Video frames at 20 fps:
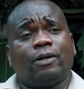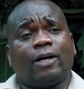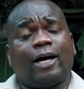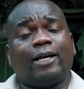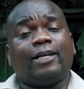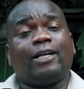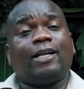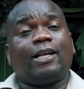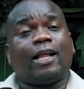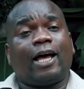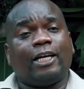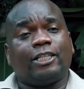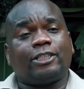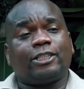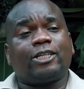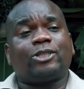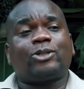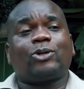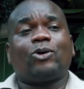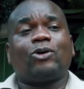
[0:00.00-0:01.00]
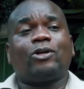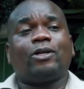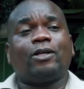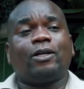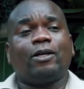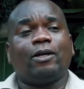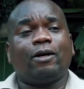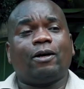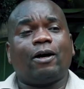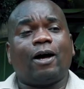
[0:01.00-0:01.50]
And Elisha told
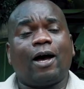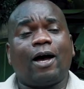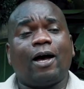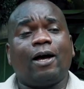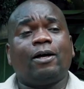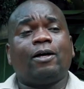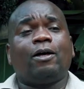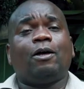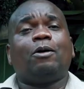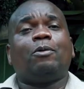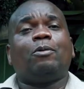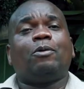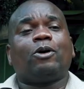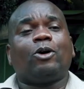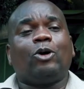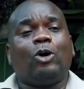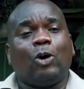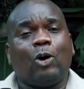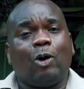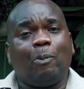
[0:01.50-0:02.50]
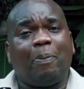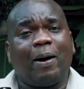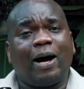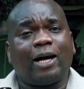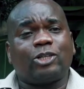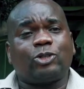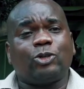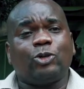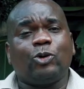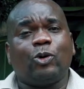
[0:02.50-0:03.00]
her, "Go
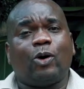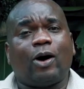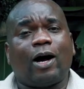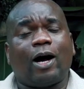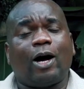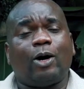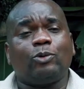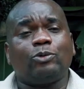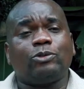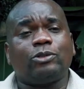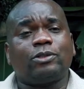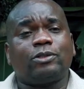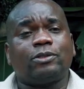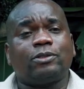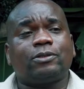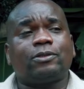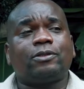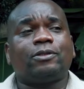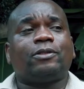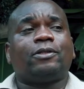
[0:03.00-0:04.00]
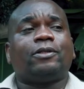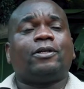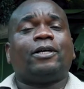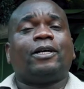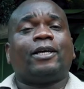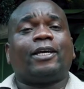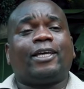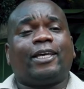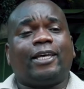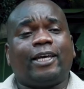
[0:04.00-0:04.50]
back to your house,
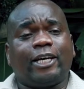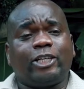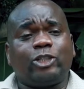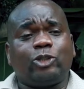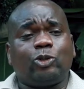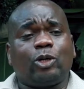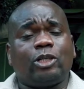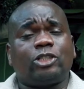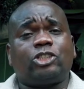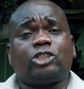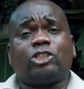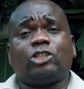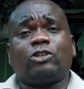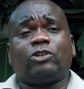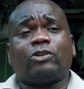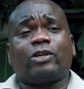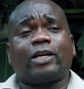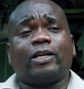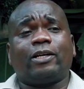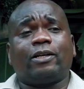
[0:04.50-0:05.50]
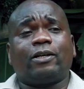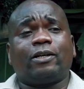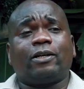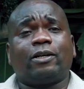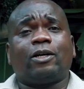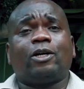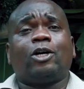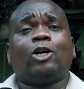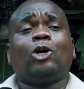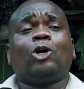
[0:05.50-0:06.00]
get your children,
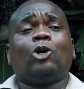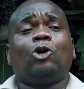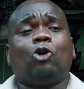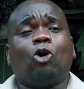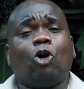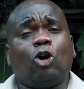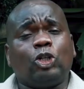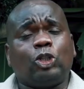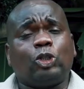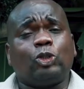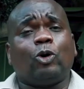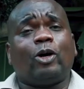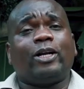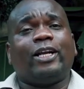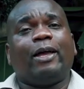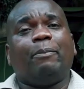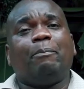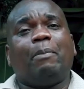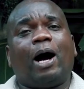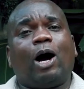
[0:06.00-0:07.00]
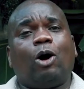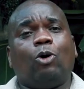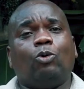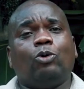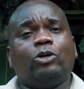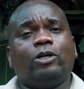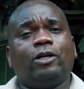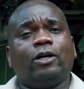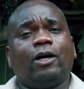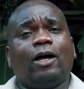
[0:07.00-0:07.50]
go to your
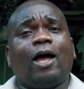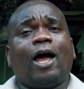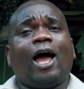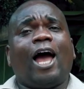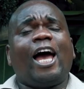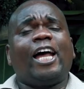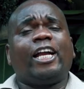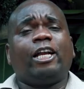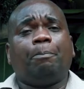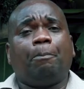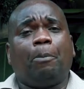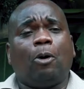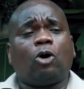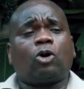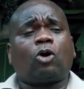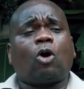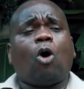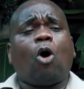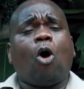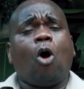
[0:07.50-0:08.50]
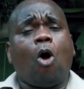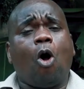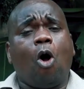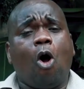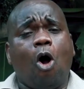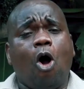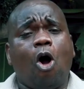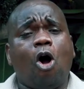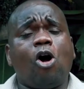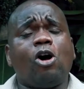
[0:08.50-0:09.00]
neighborhood, and borrow
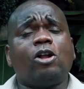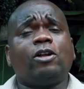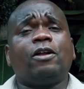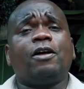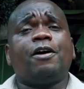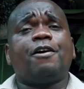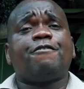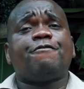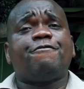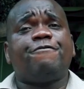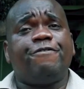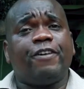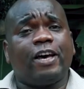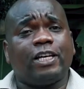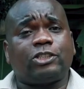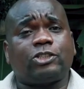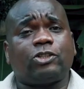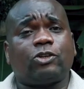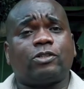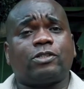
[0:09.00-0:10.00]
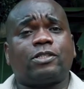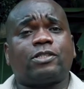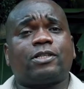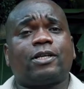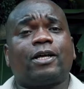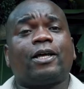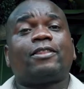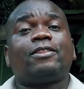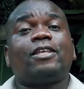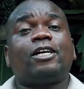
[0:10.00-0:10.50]
all vessels
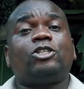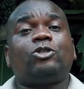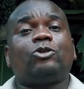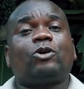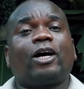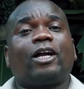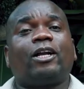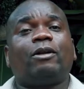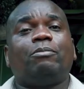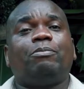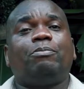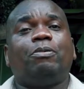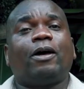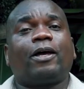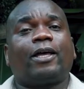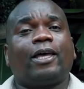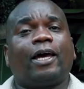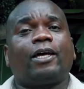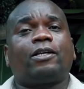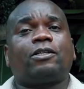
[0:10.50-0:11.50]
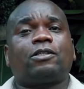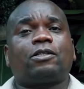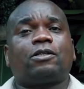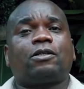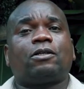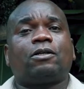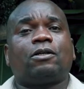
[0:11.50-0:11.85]
that you can get,